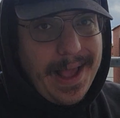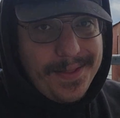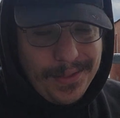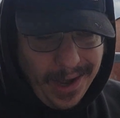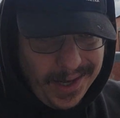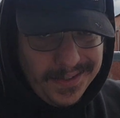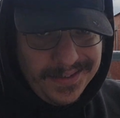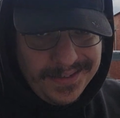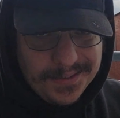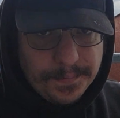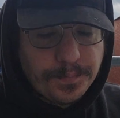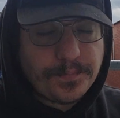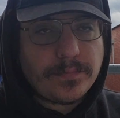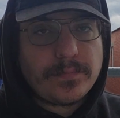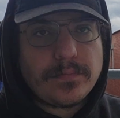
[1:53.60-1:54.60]
NOS.
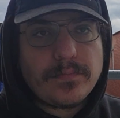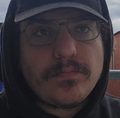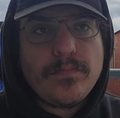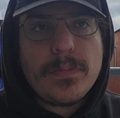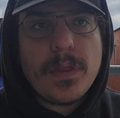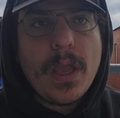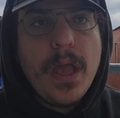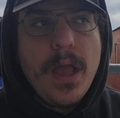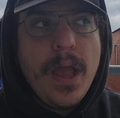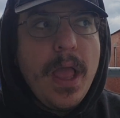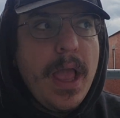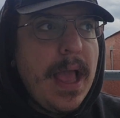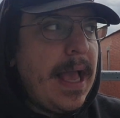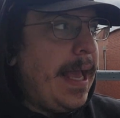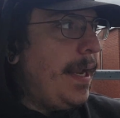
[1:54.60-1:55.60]

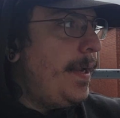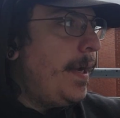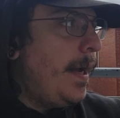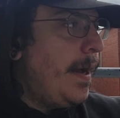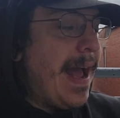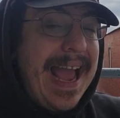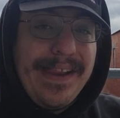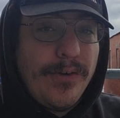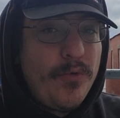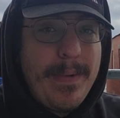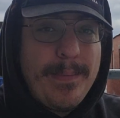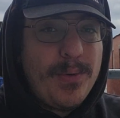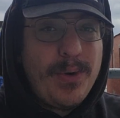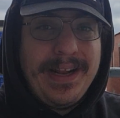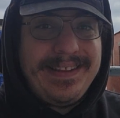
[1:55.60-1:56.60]
And I don't
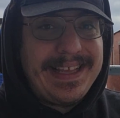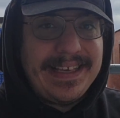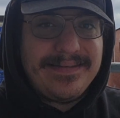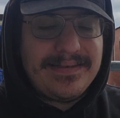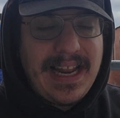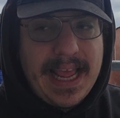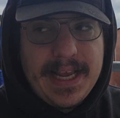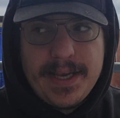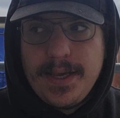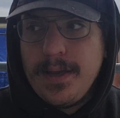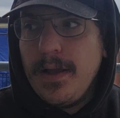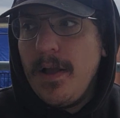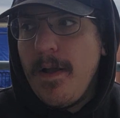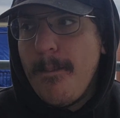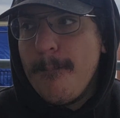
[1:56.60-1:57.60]
remember what it tastes like.
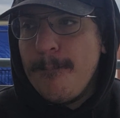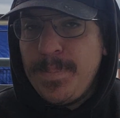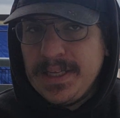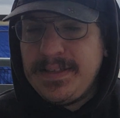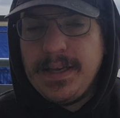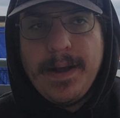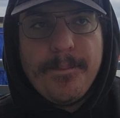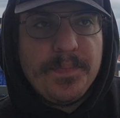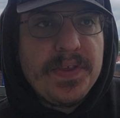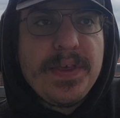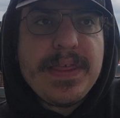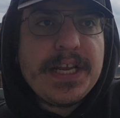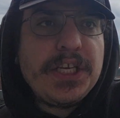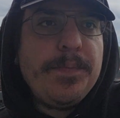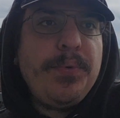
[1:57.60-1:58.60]
But this is
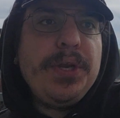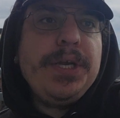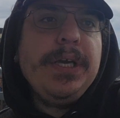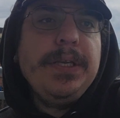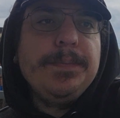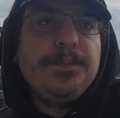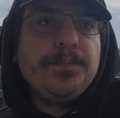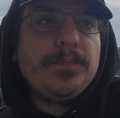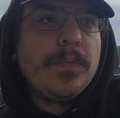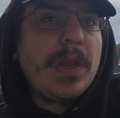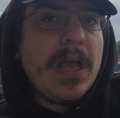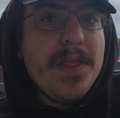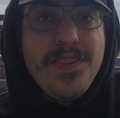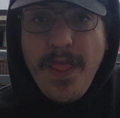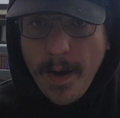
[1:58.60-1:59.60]
actually pretty good.
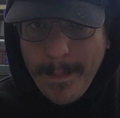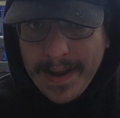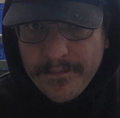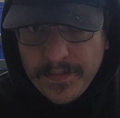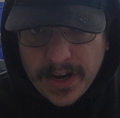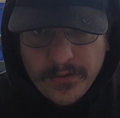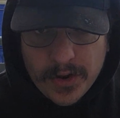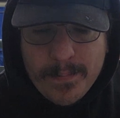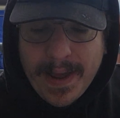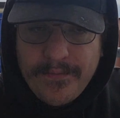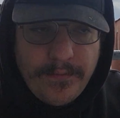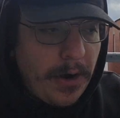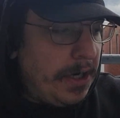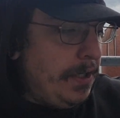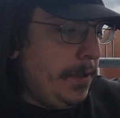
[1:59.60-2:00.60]
Not my favorite by
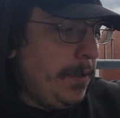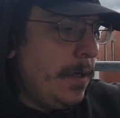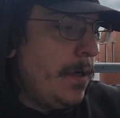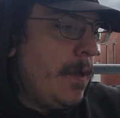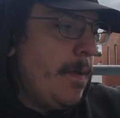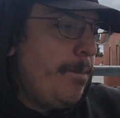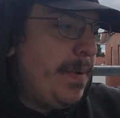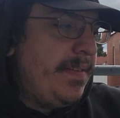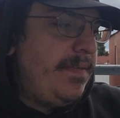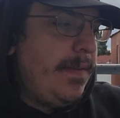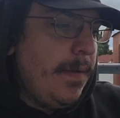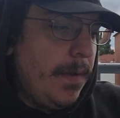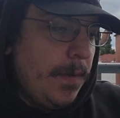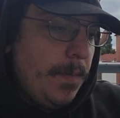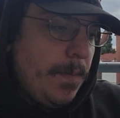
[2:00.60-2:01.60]
far, but
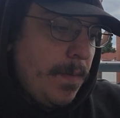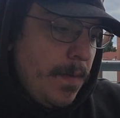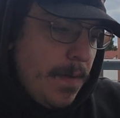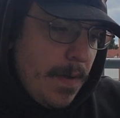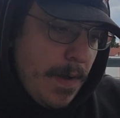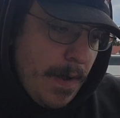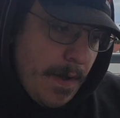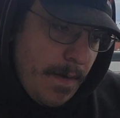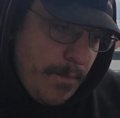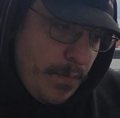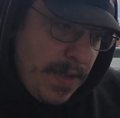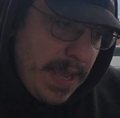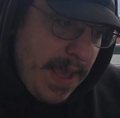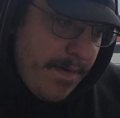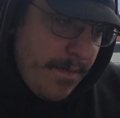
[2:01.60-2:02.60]
still, we
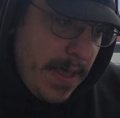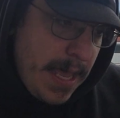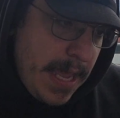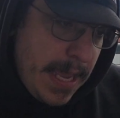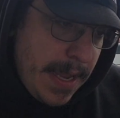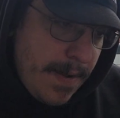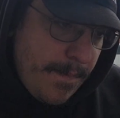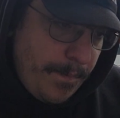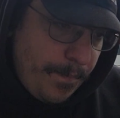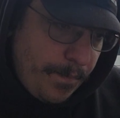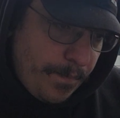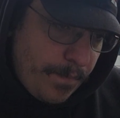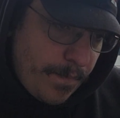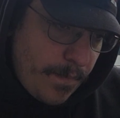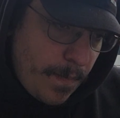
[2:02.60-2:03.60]
have a
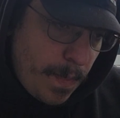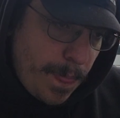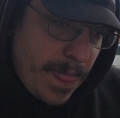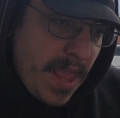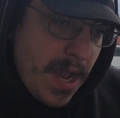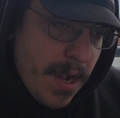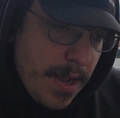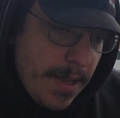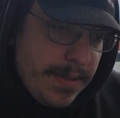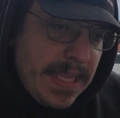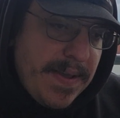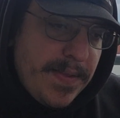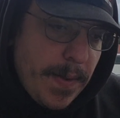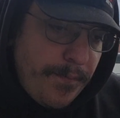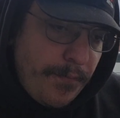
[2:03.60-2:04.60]

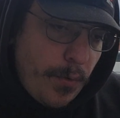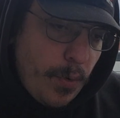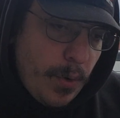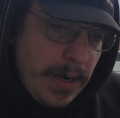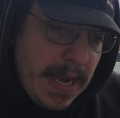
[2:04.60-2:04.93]
develop for